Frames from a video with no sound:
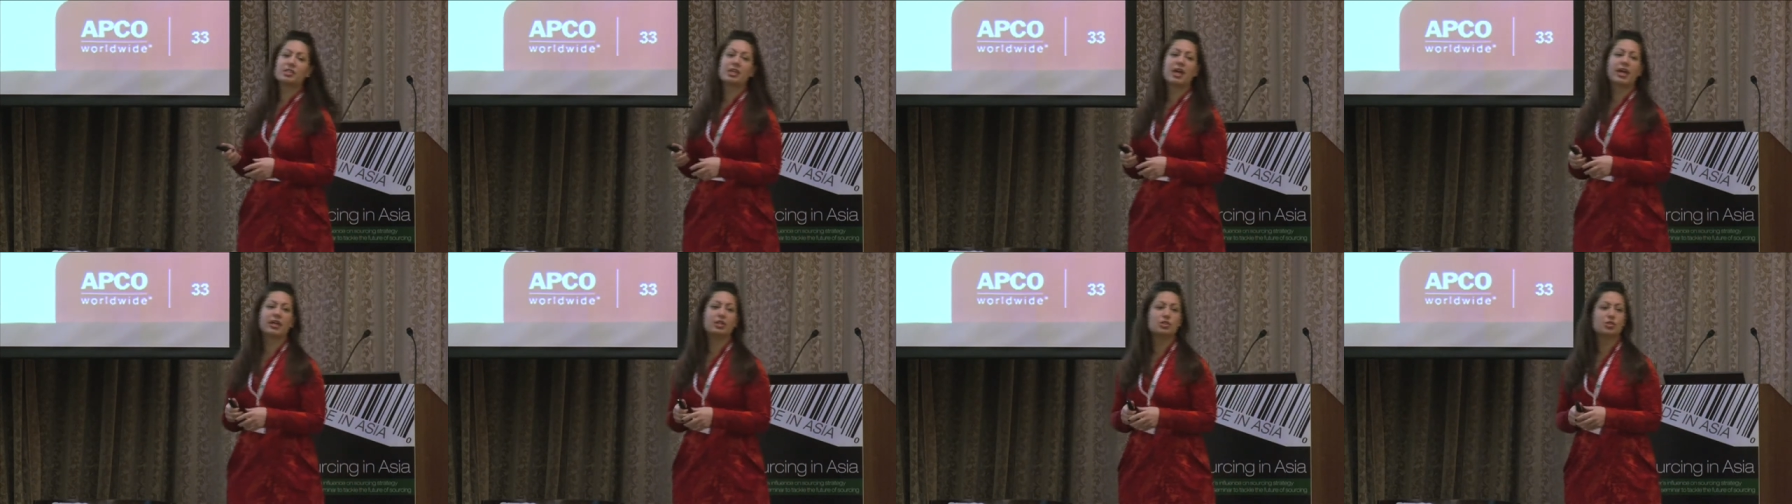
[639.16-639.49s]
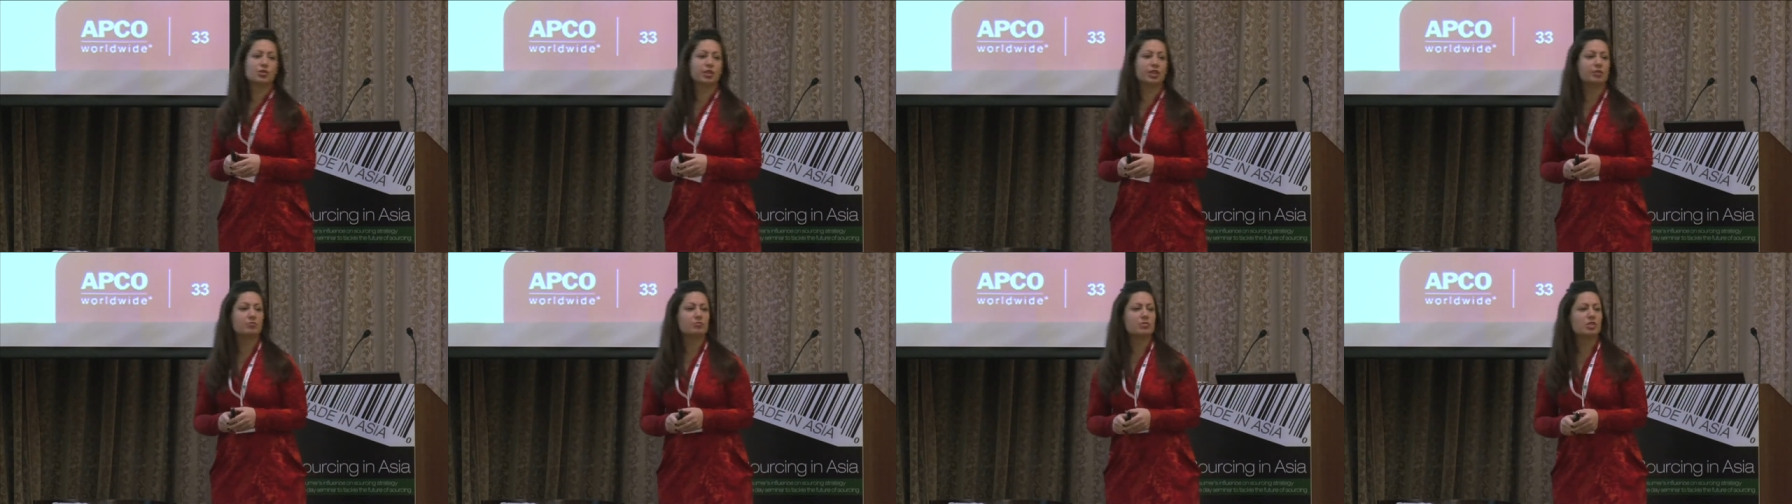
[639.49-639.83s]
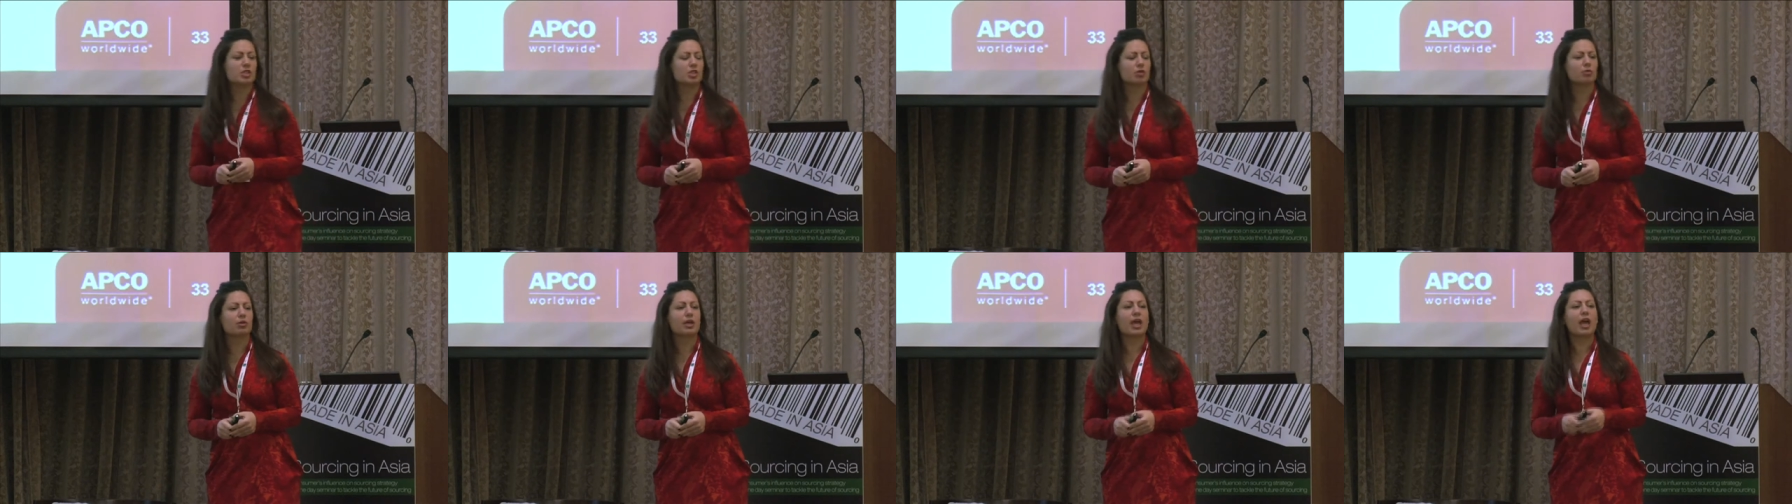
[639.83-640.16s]
to entry.
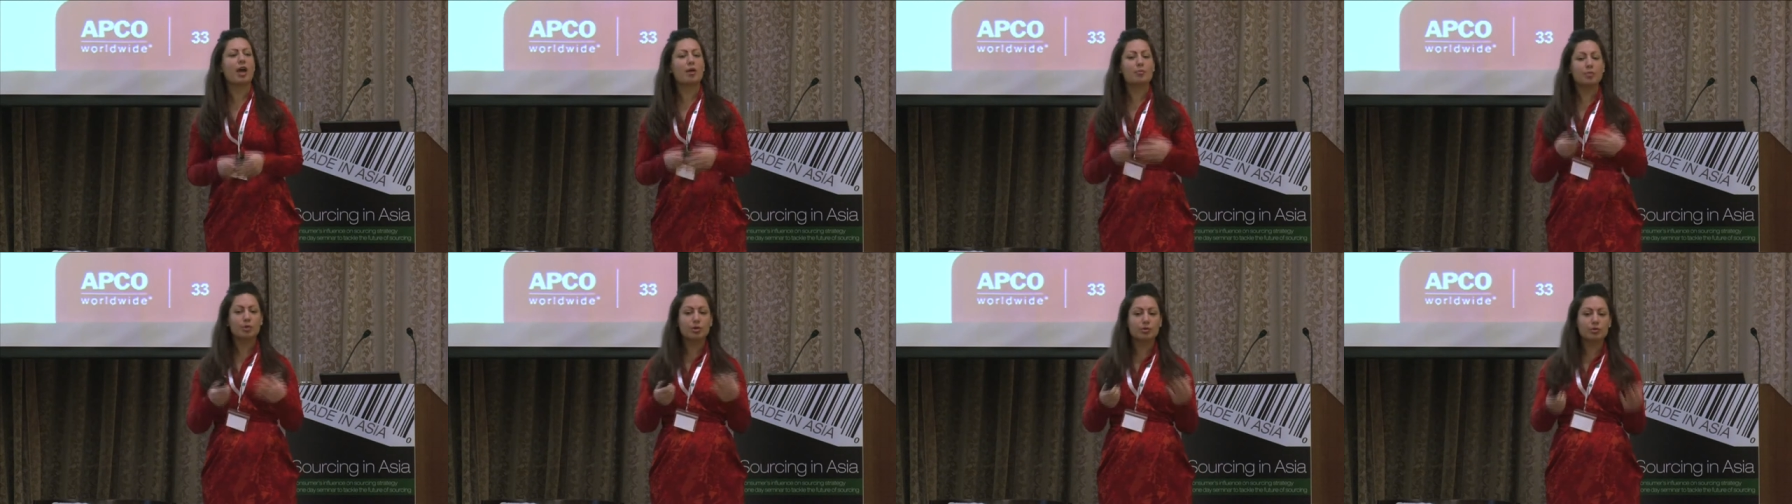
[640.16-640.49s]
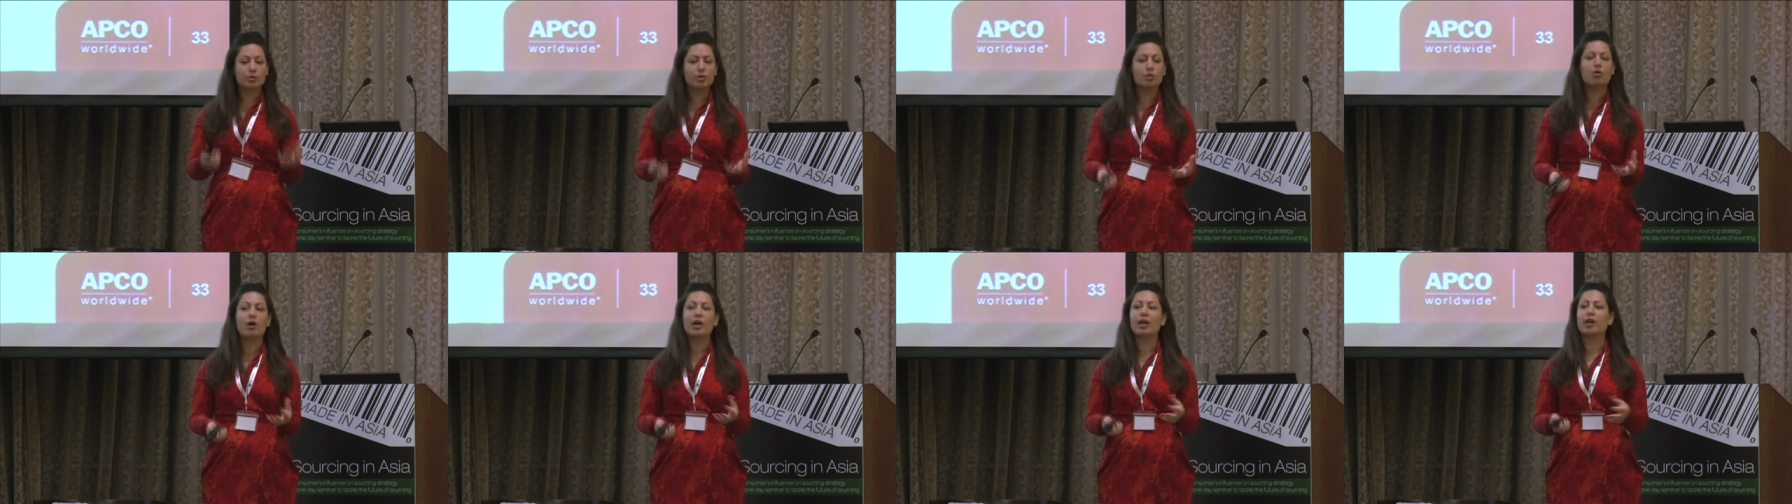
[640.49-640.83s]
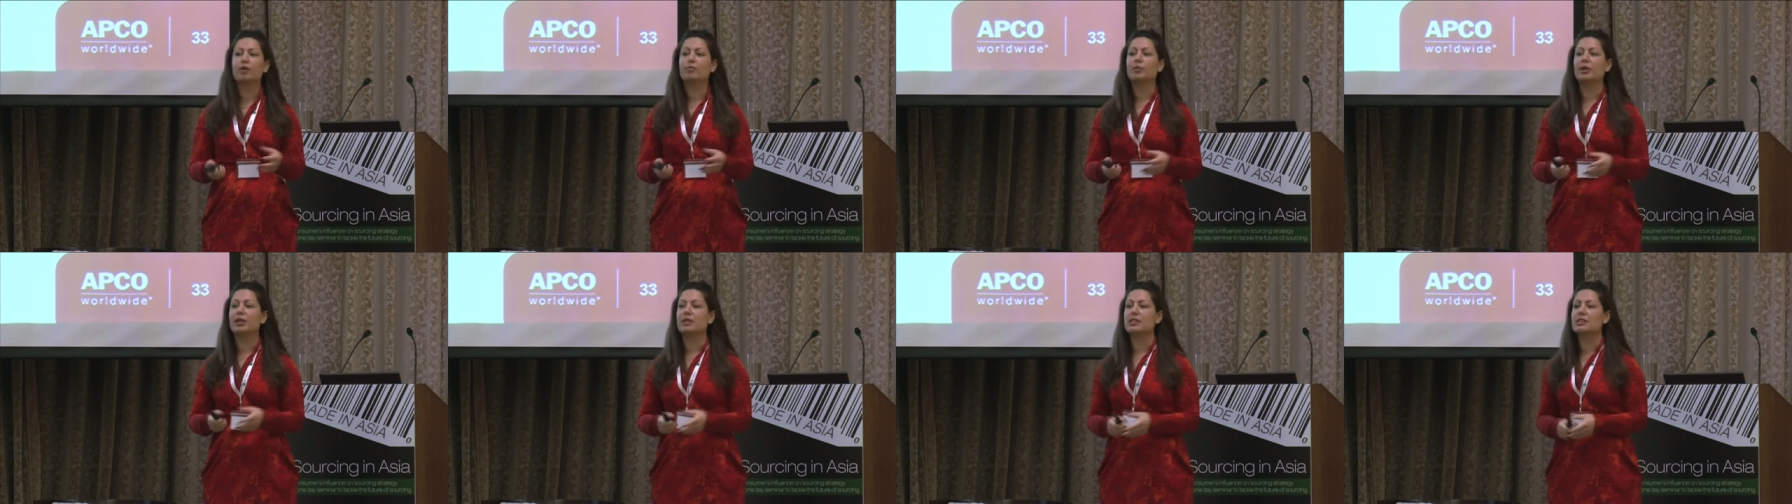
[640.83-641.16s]
So capital
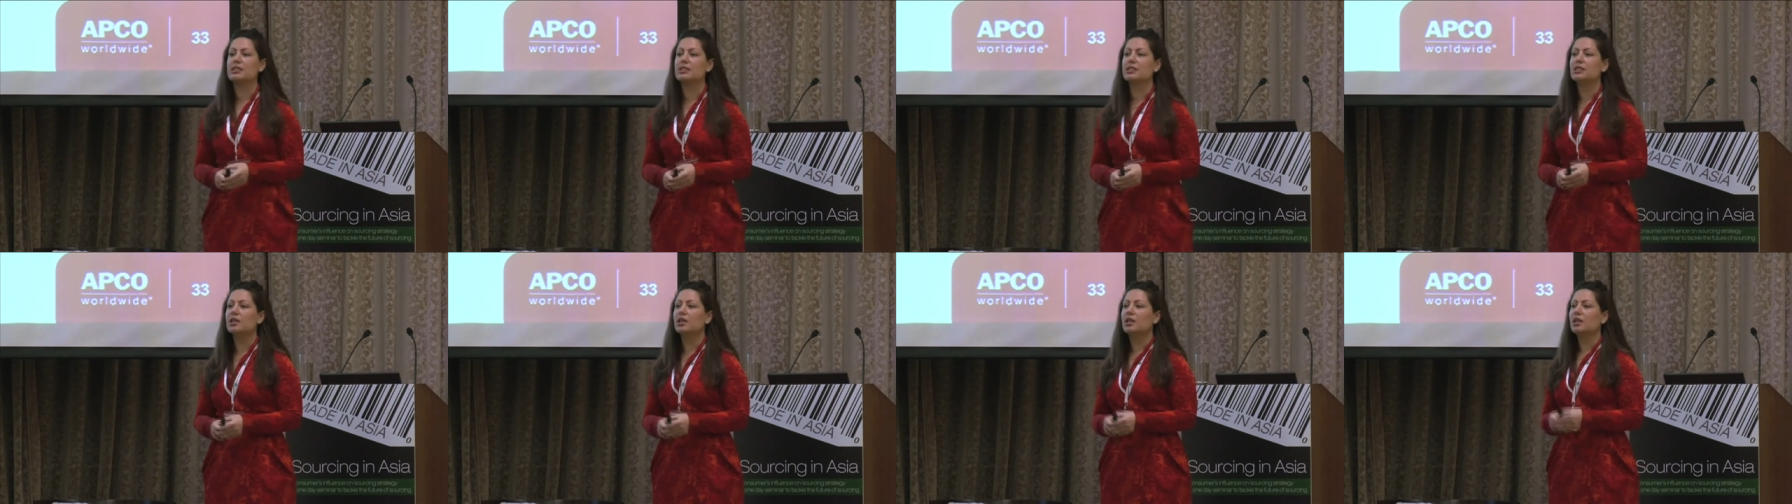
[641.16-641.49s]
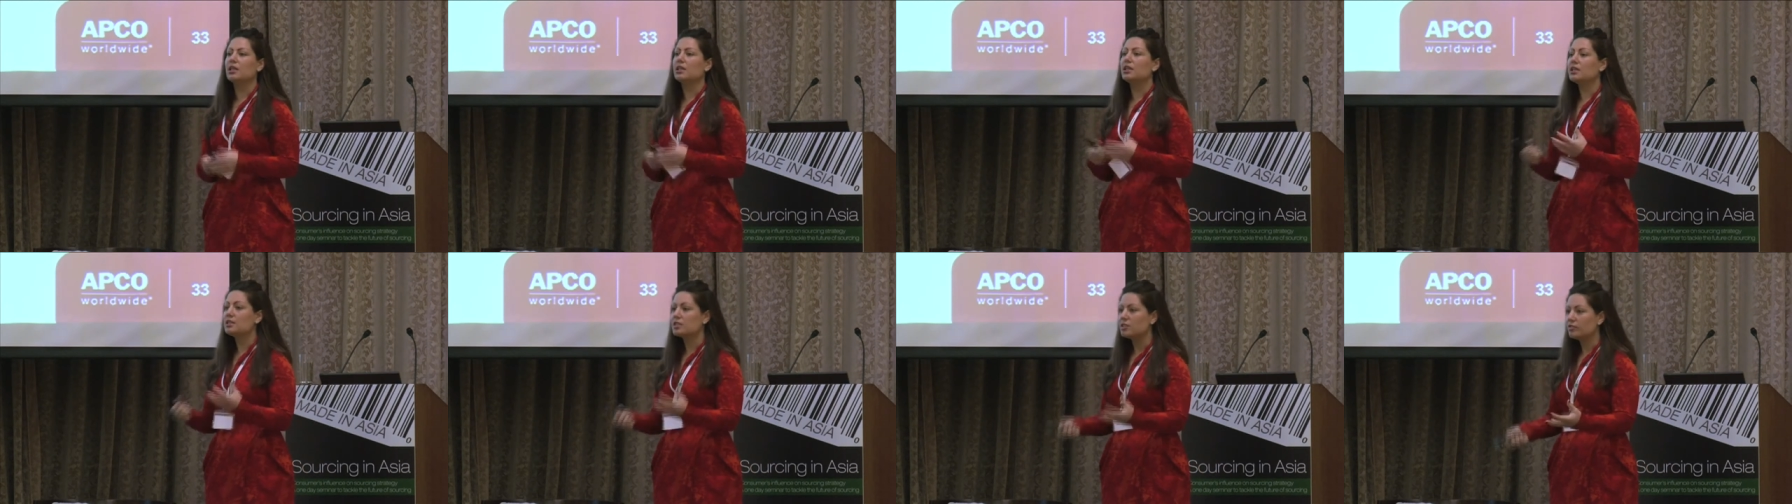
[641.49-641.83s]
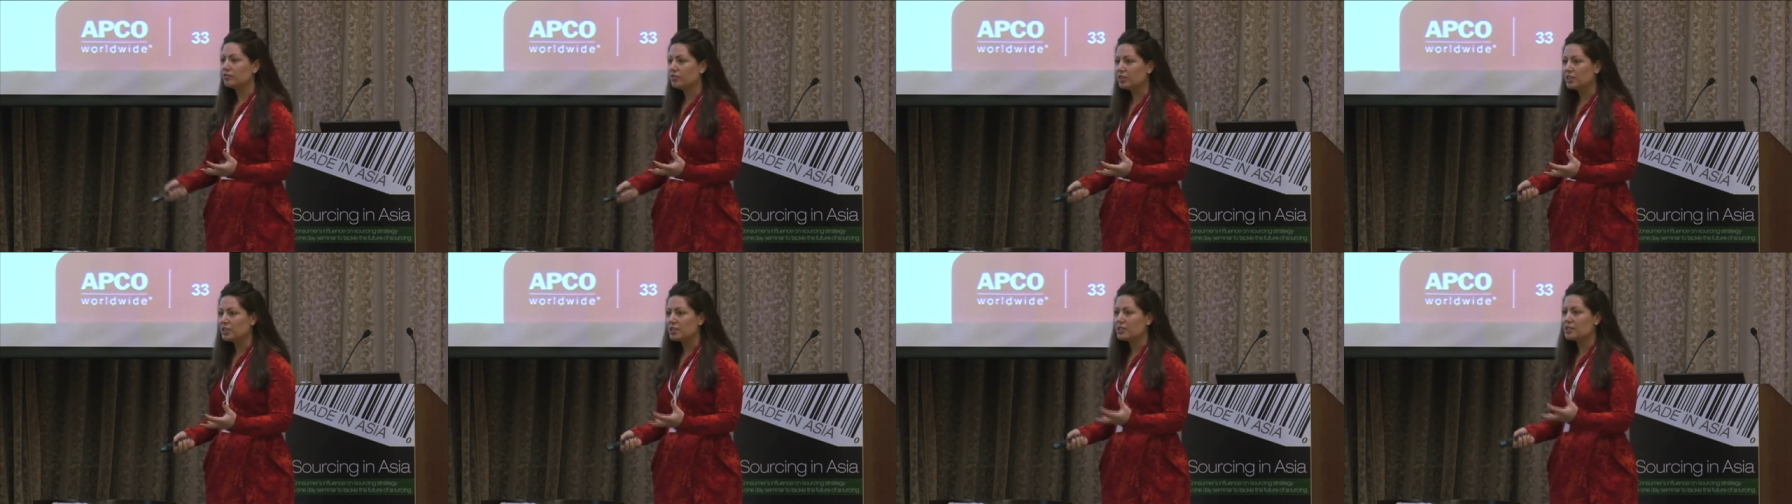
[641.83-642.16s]
requirements, things
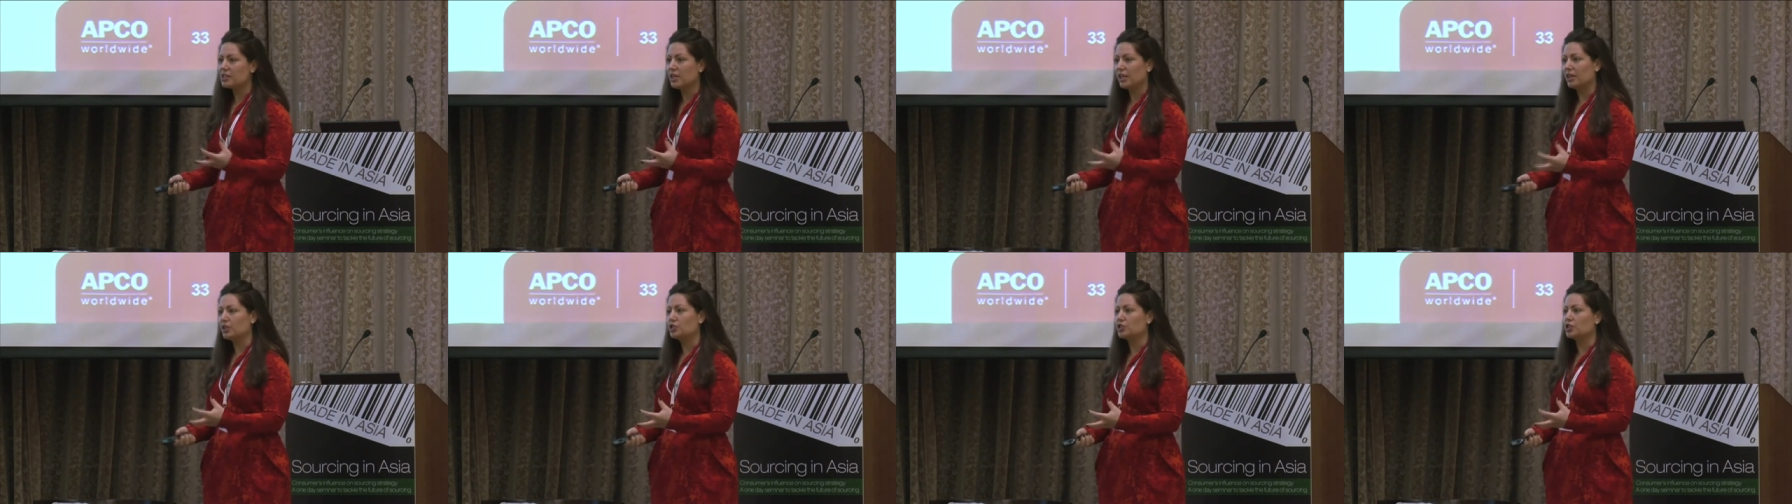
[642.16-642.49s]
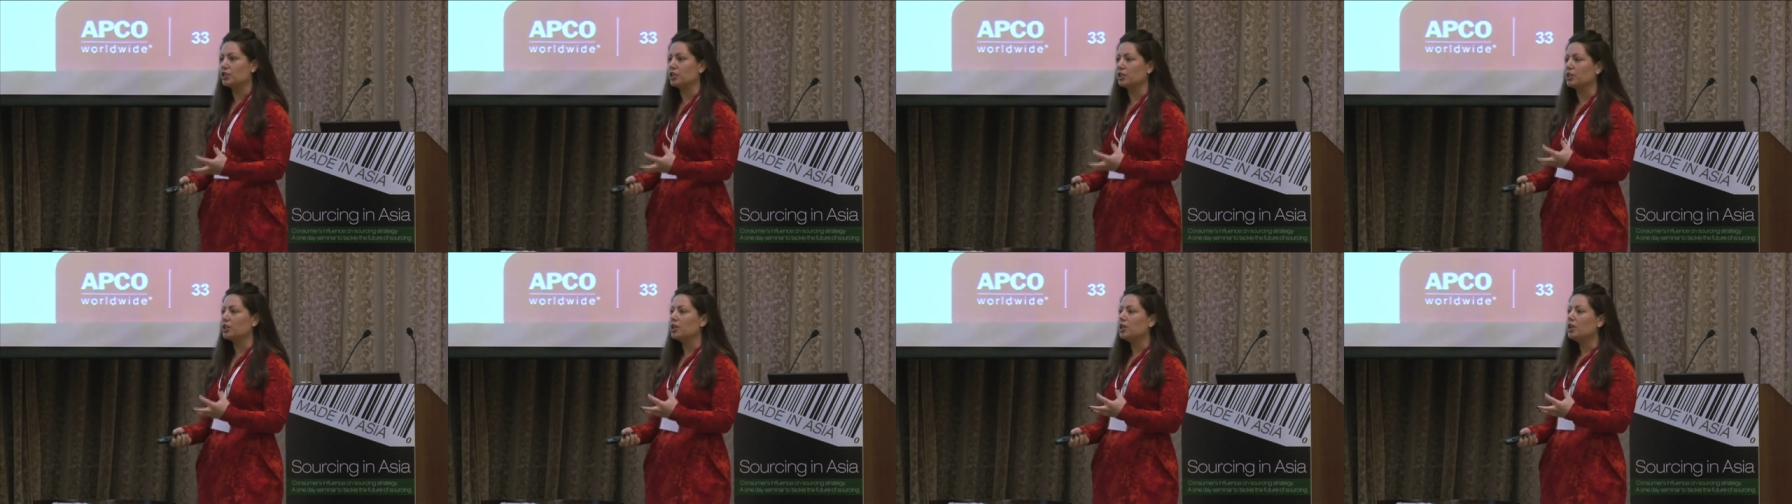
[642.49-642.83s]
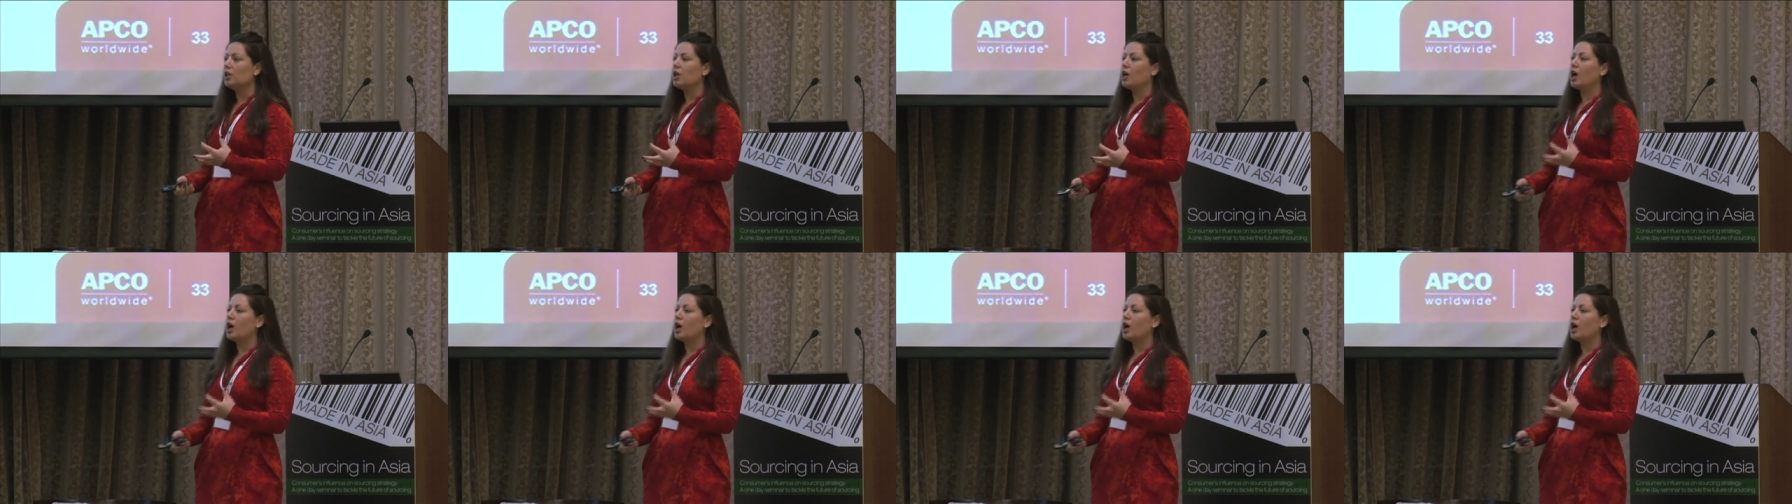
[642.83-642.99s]
of this nature,